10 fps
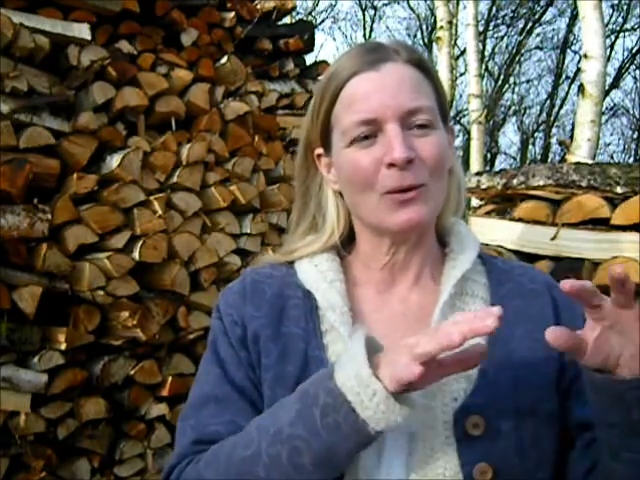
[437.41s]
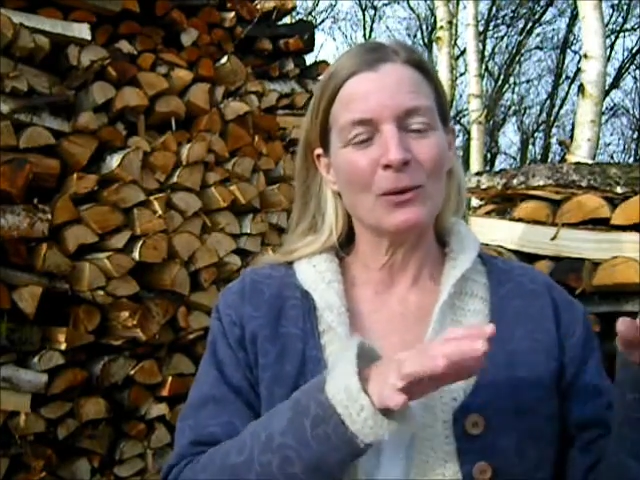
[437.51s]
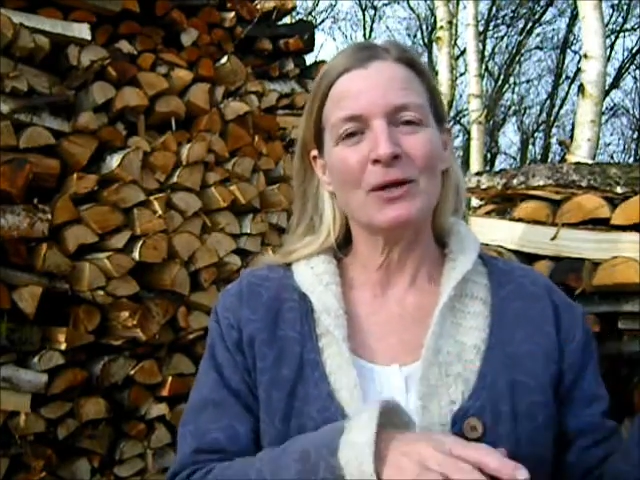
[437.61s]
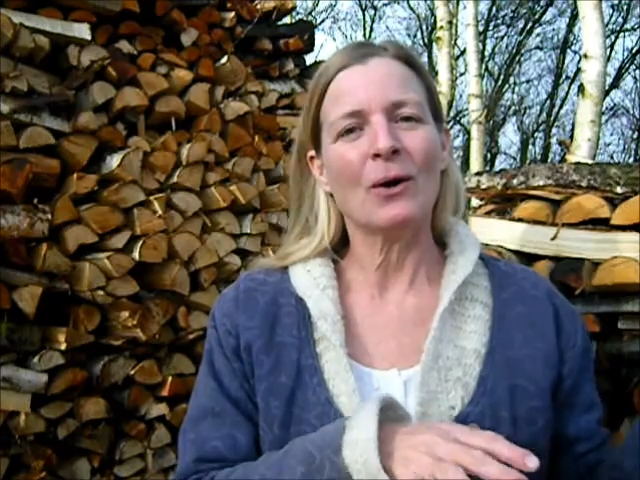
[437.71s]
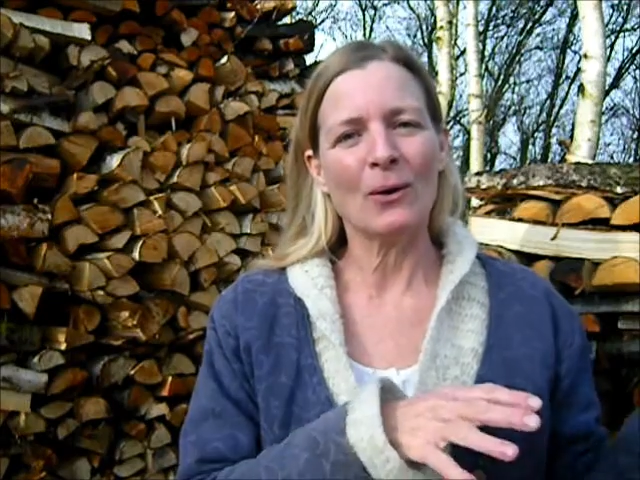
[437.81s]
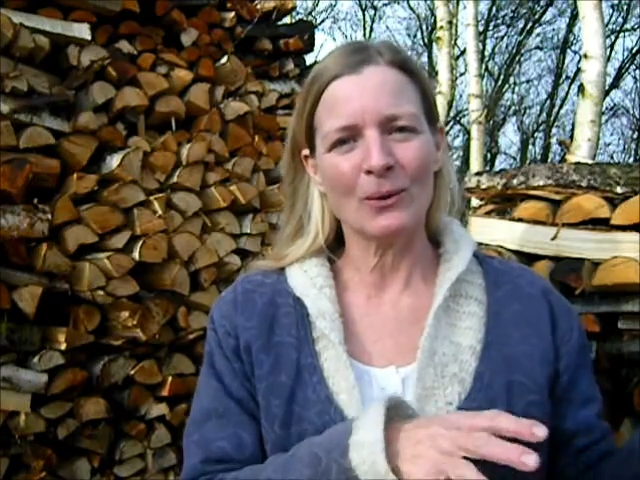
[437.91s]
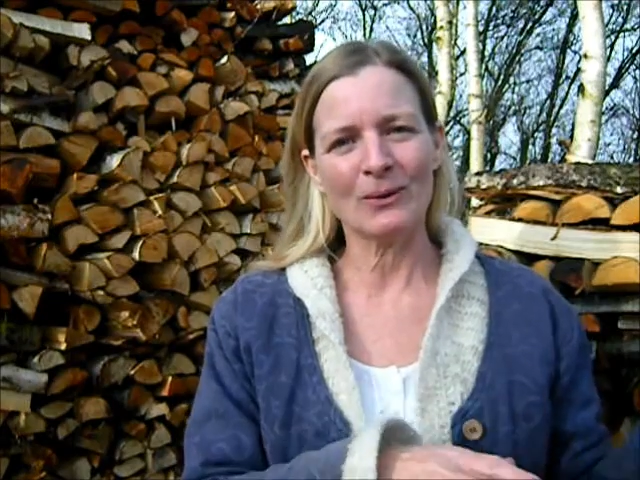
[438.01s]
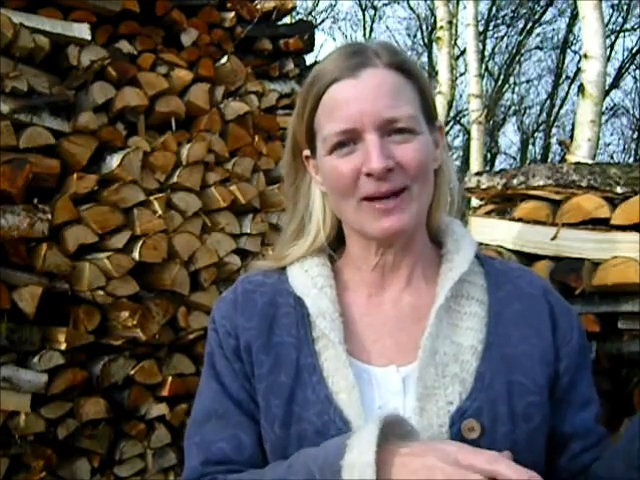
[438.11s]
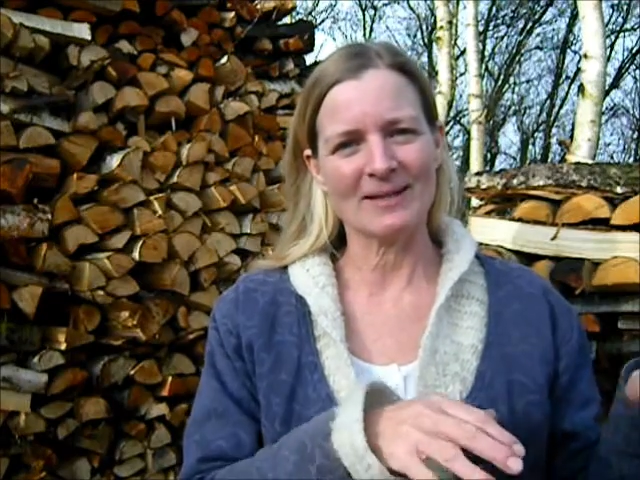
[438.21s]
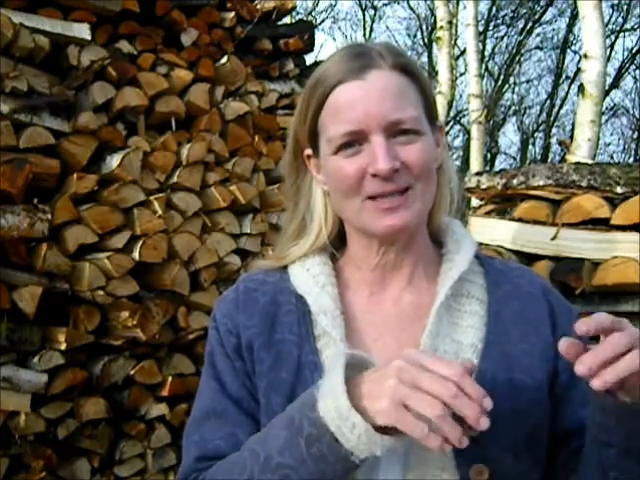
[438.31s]
all the
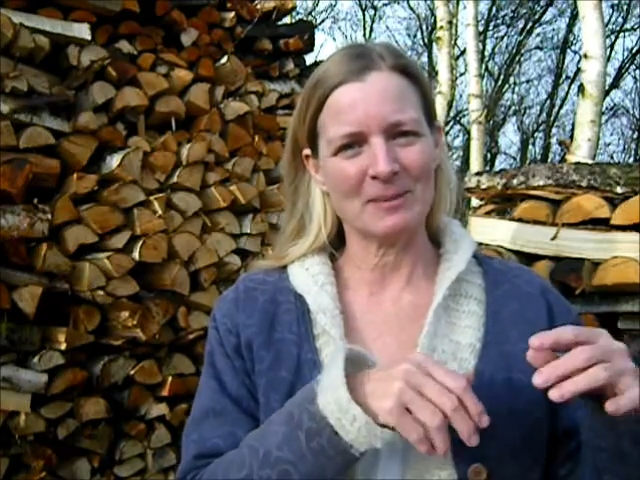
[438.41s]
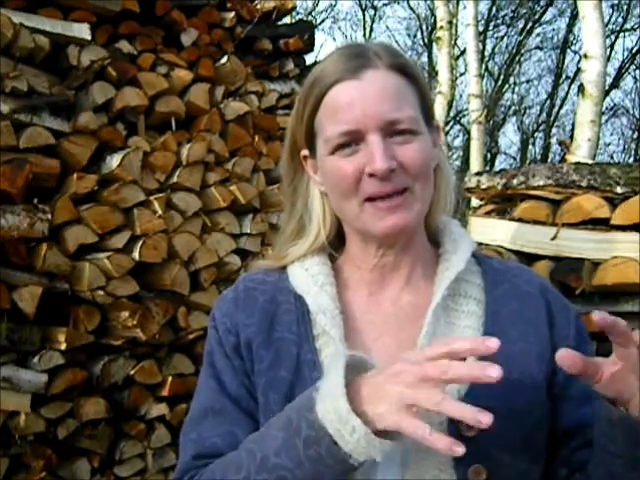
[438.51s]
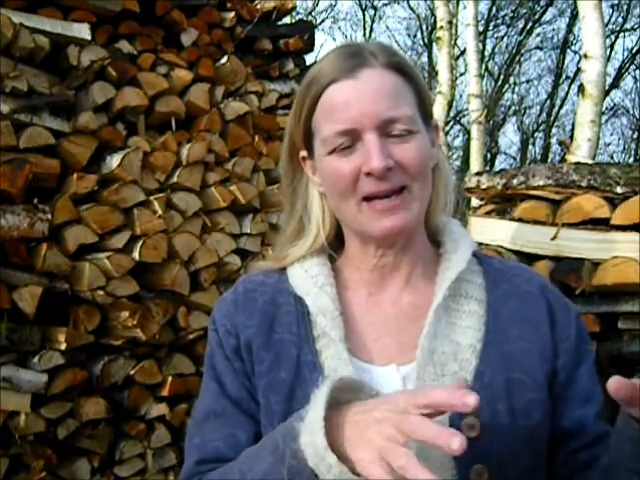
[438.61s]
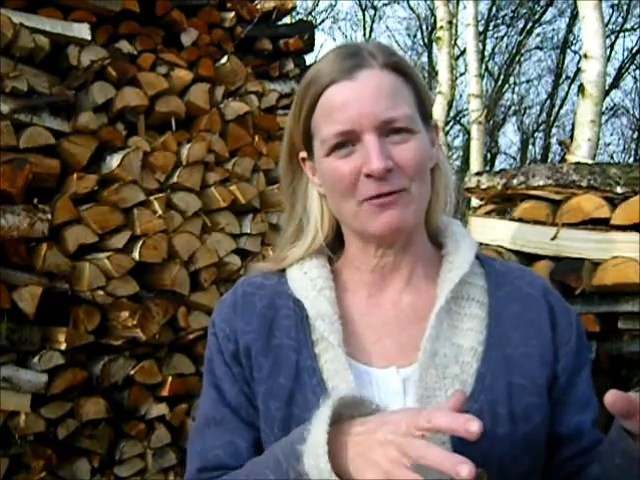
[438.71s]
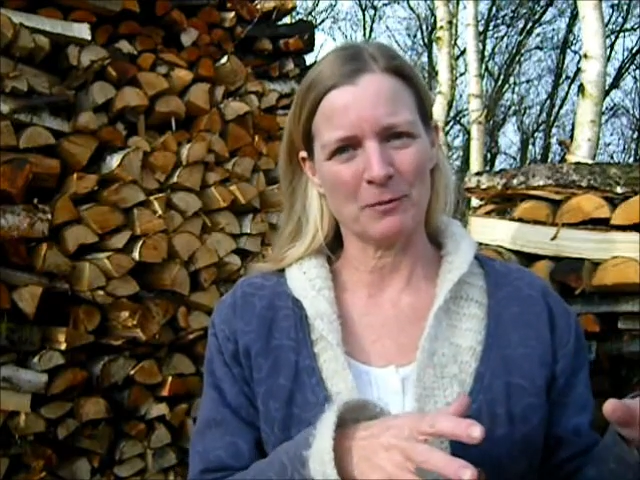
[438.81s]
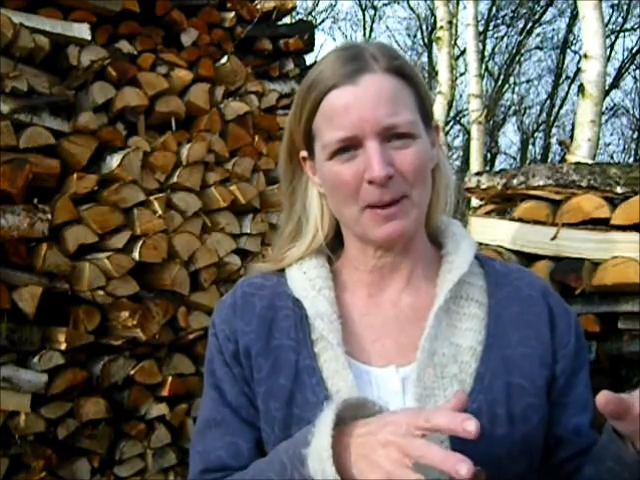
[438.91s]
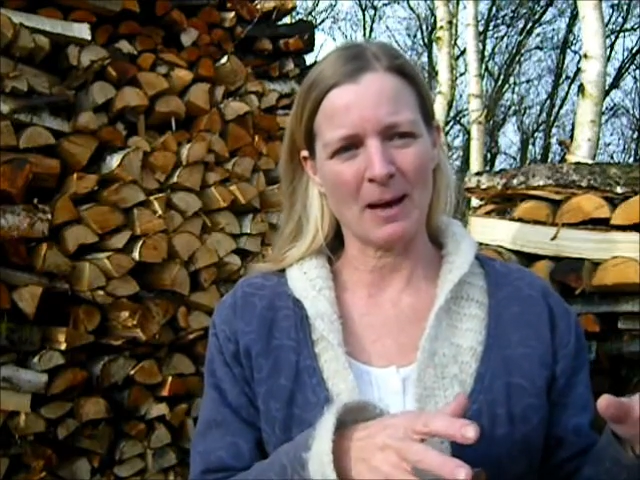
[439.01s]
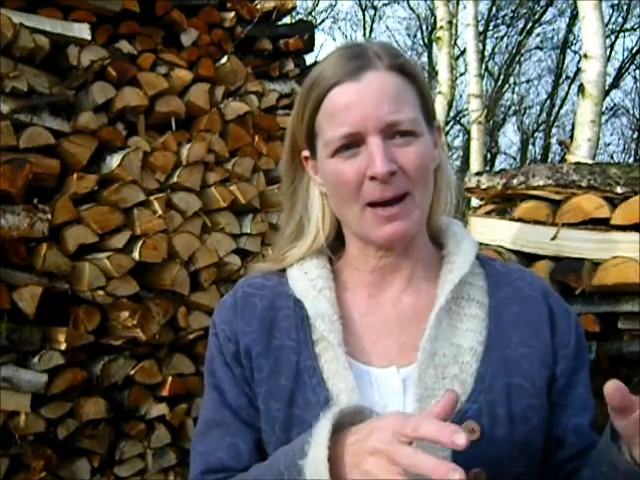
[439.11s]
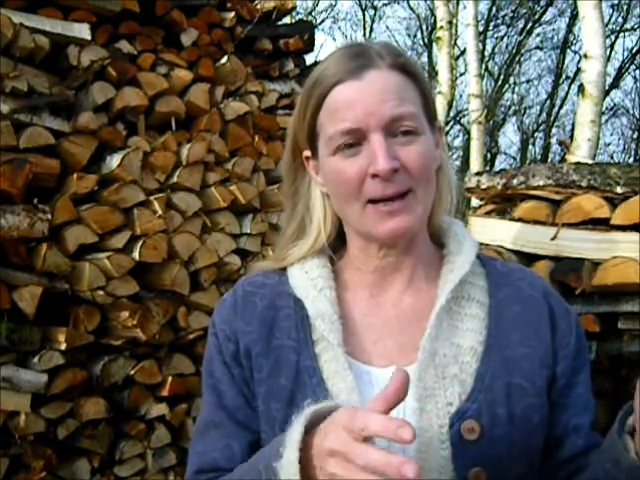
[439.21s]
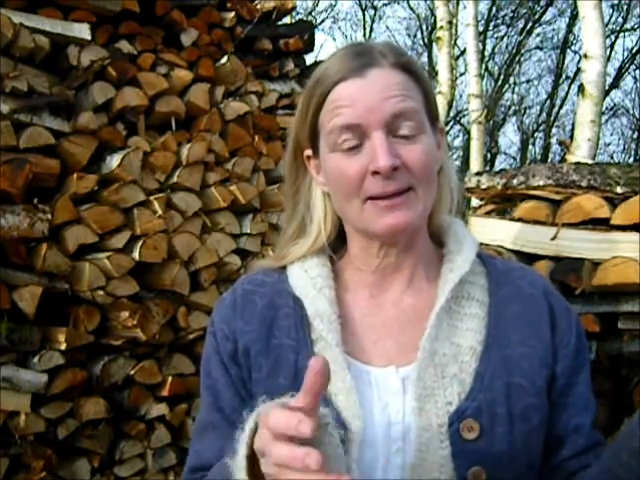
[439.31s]
old has to be left
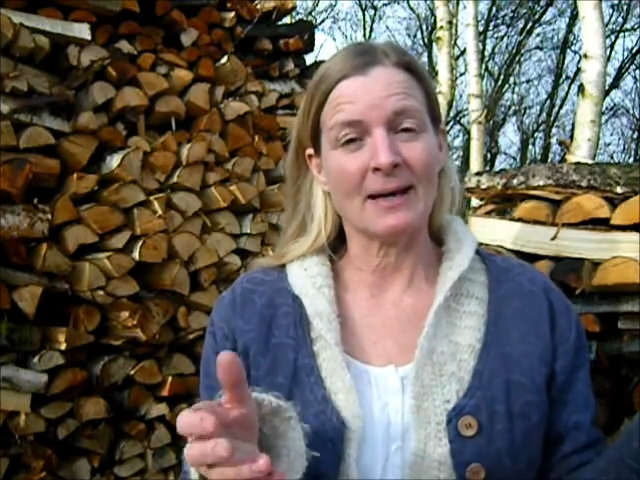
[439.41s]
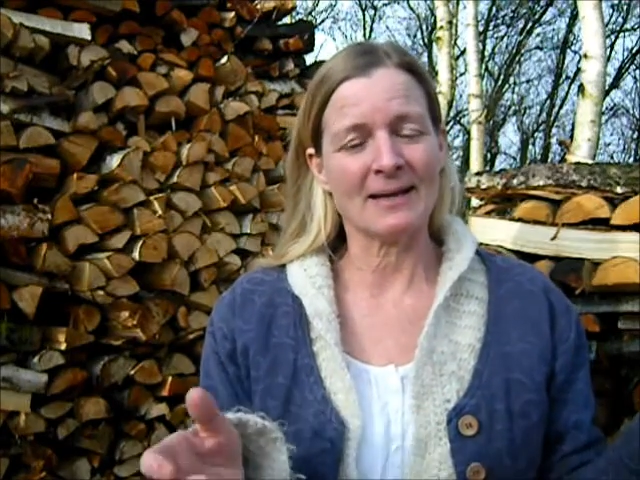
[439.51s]
behind,